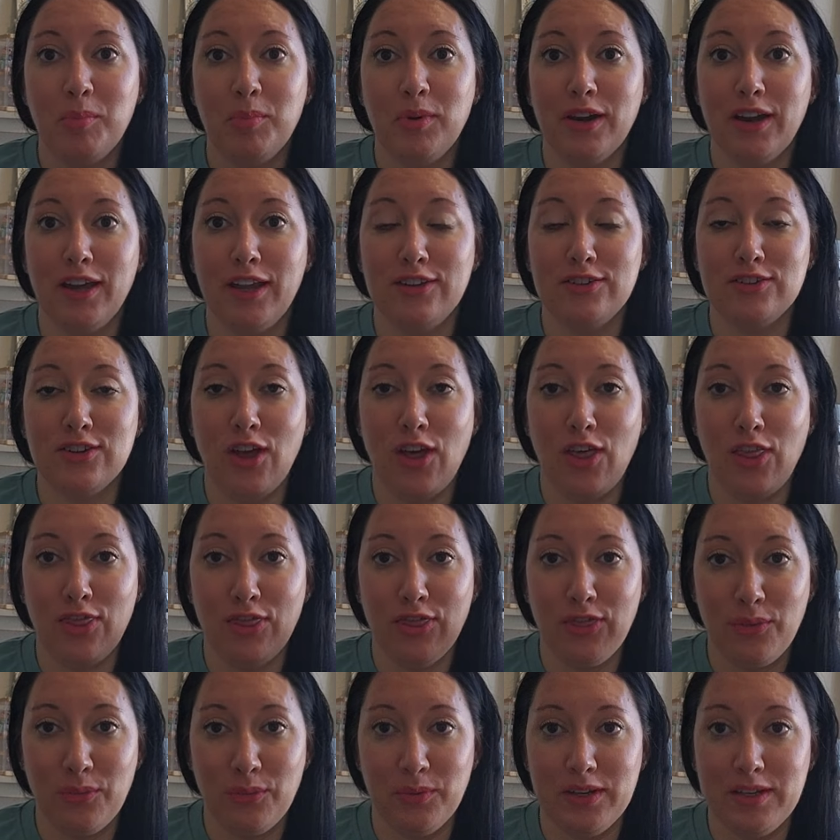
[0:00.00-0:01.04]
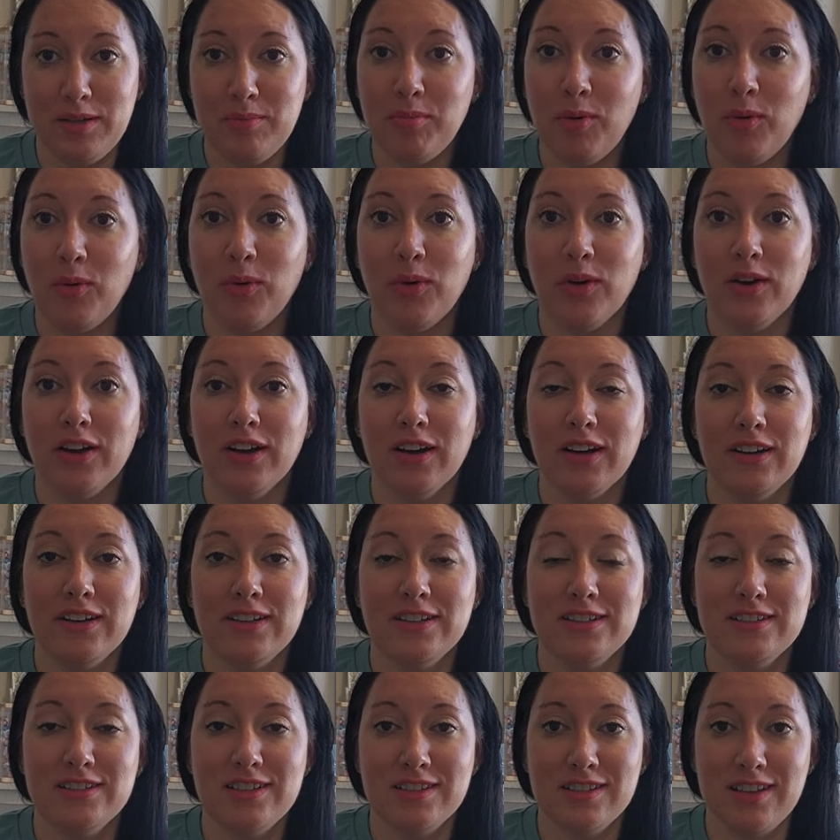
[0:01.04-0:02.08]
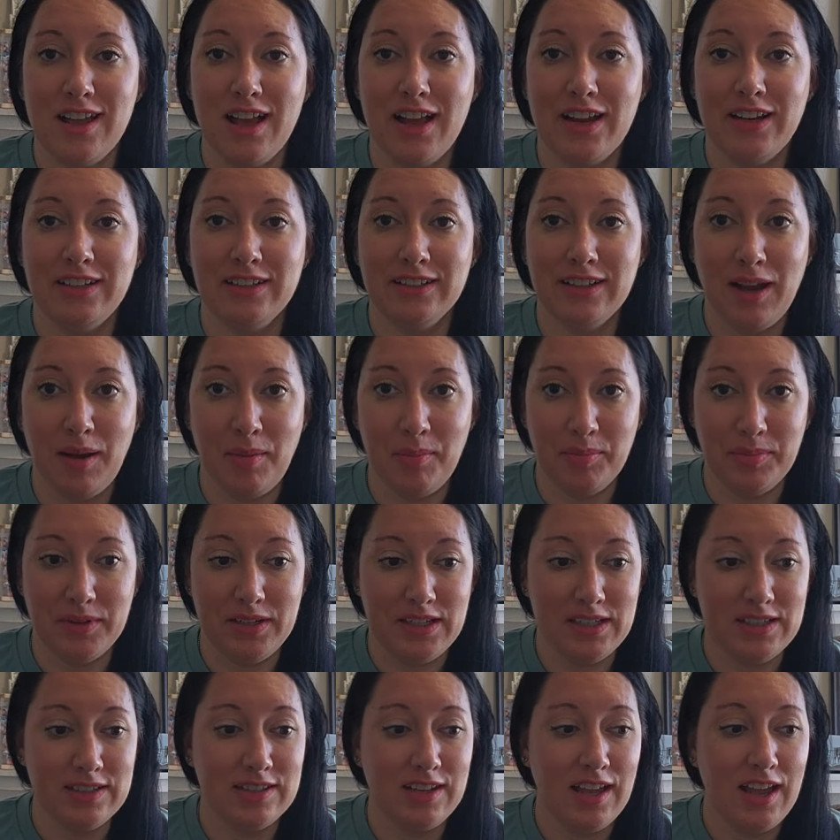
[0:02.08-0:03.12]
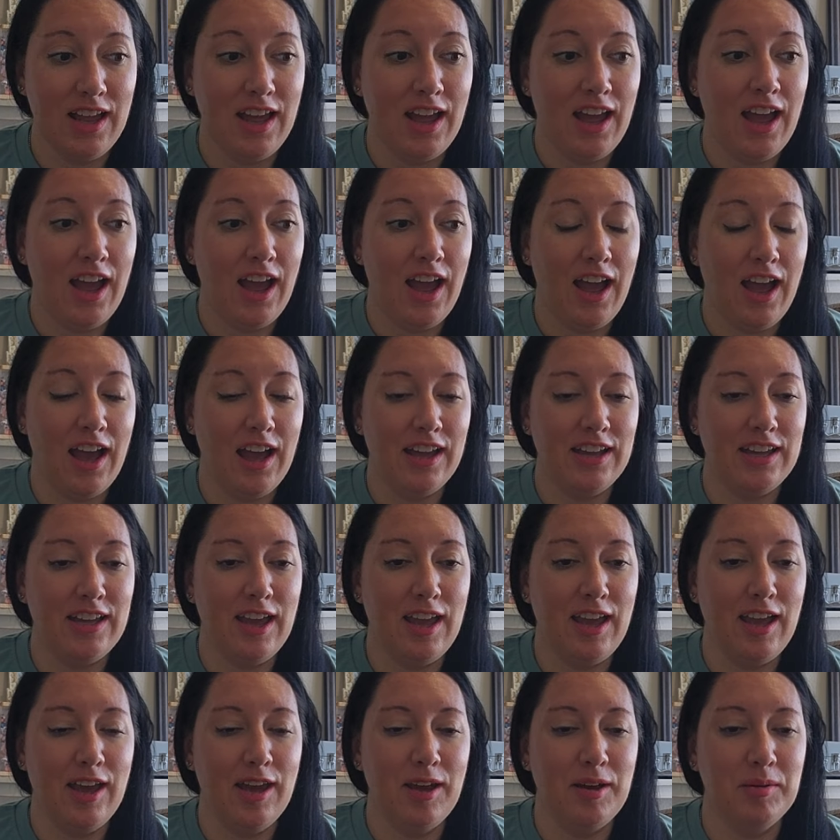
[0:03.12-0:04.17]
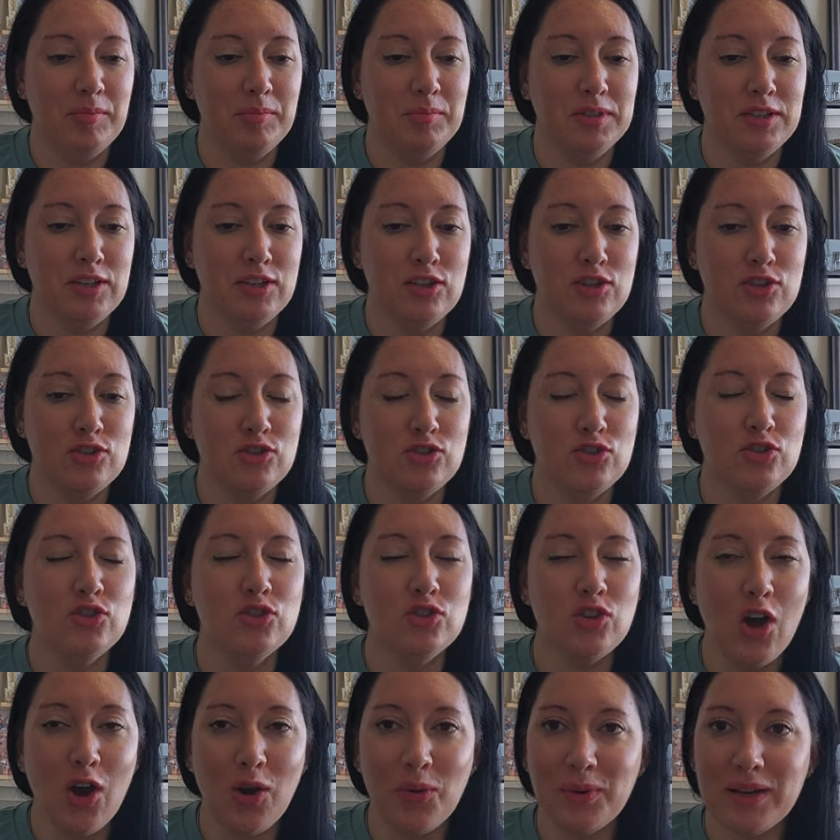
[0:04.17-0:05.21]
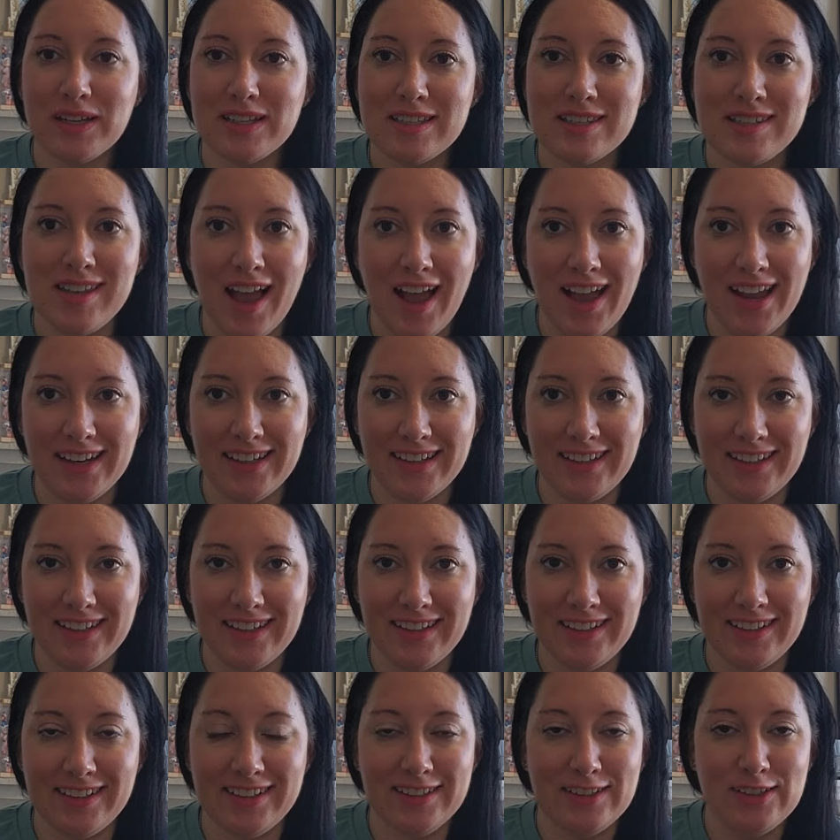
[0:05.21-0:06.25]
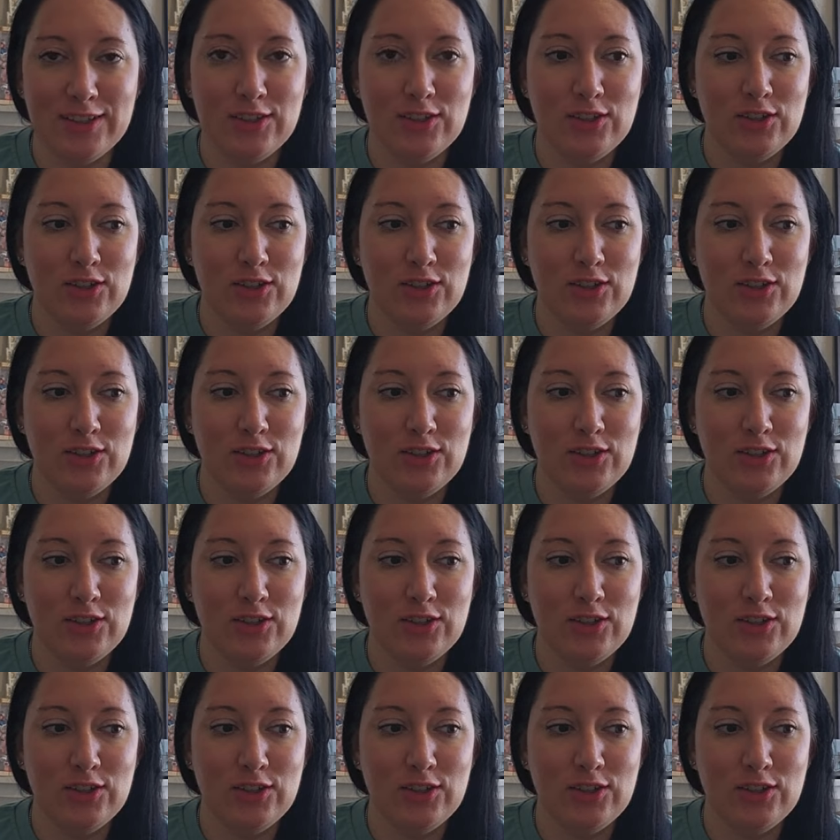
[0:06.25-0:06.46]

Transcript: but three more design companies. I am so excited.